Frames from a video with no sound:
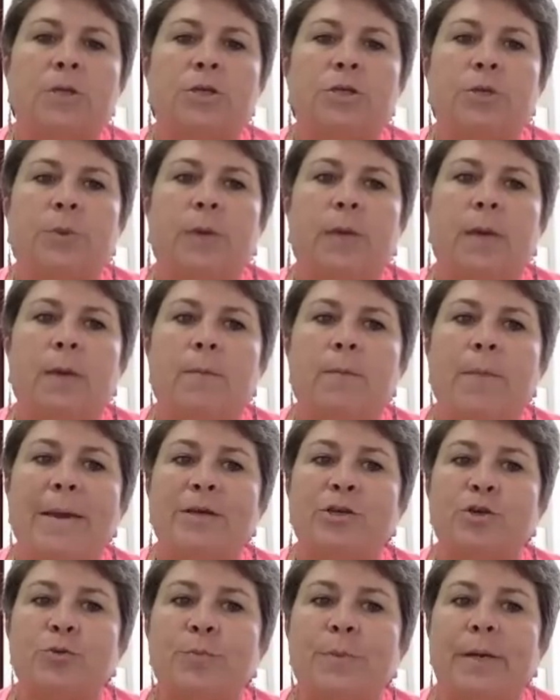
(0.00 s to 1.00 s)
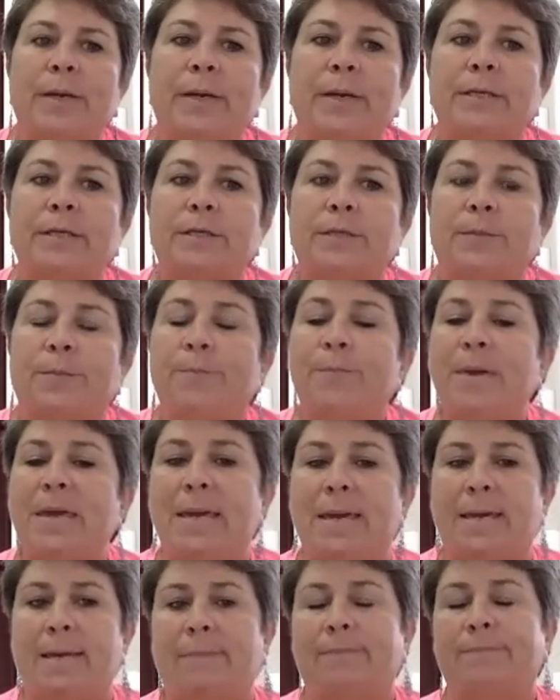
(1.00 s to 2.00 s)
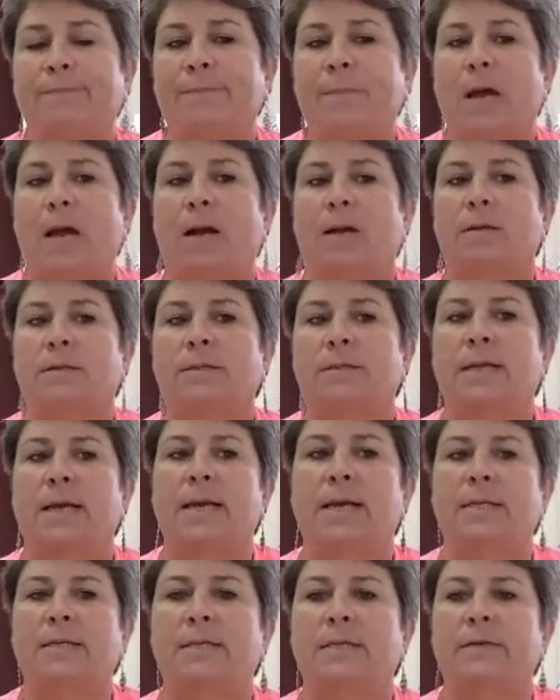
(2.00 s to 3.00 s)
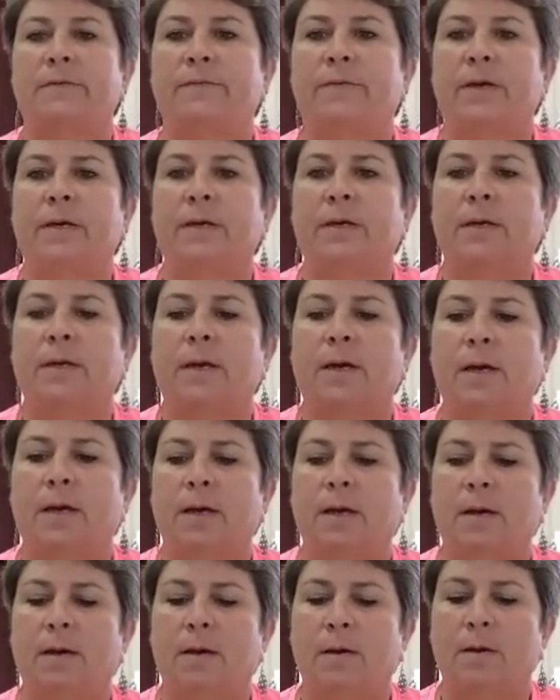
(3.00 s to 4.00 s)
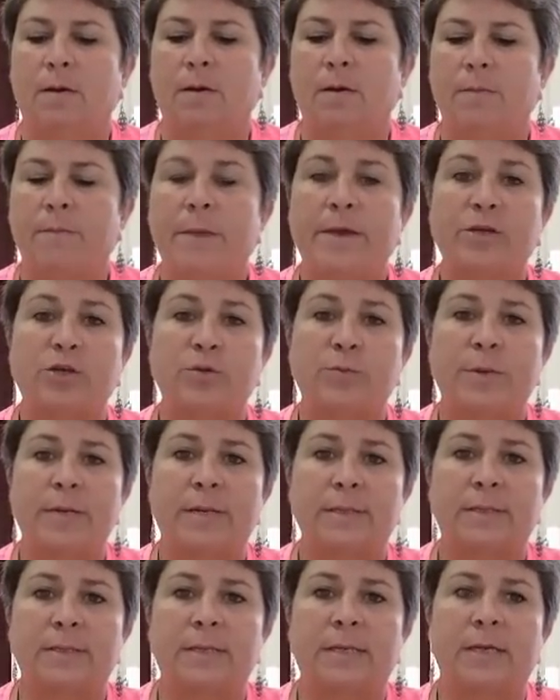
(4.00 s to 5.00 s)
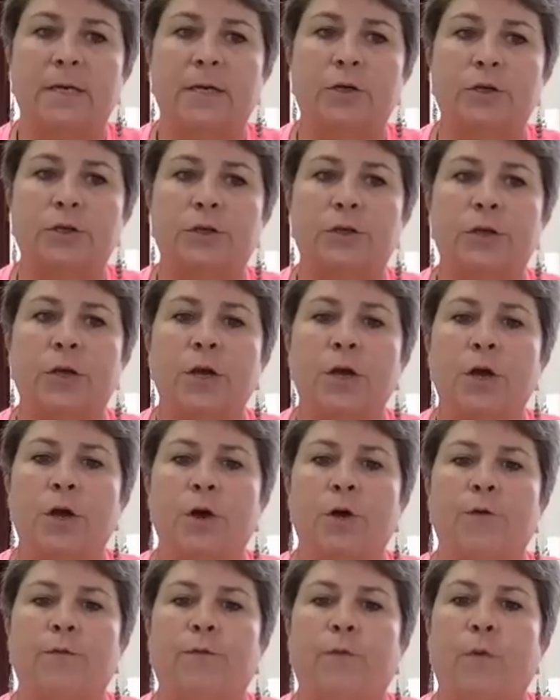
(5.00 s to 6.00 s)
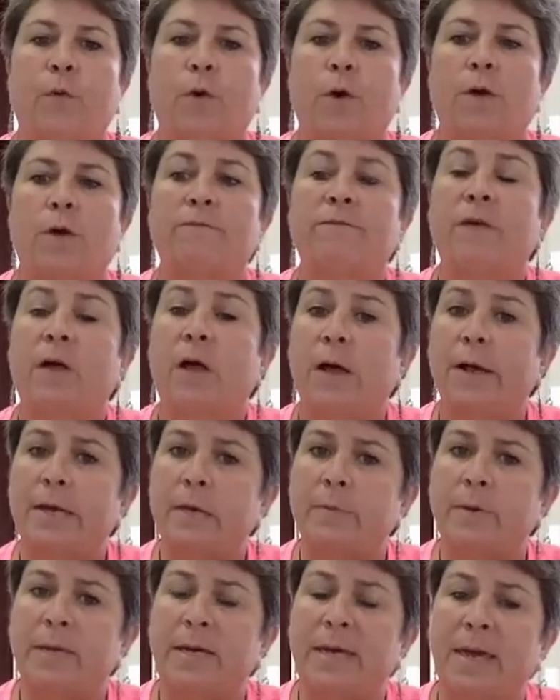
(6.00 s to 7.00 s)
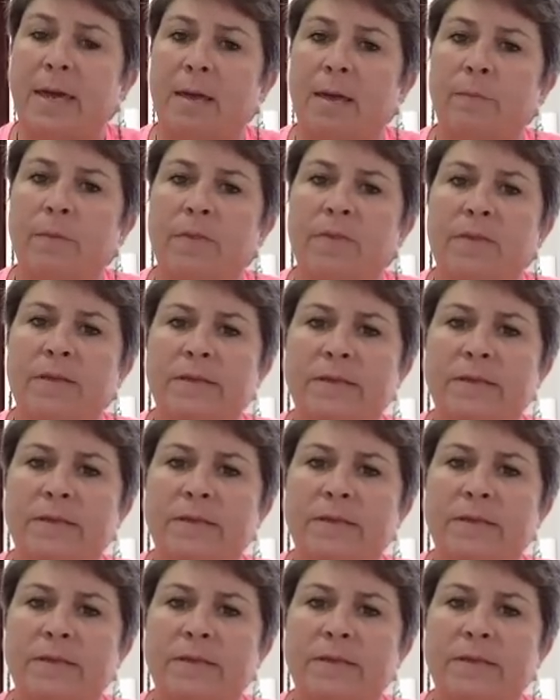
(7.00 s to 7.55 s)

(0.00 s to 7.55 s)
doing Measurement B, our scientific measurement skills for volume again, but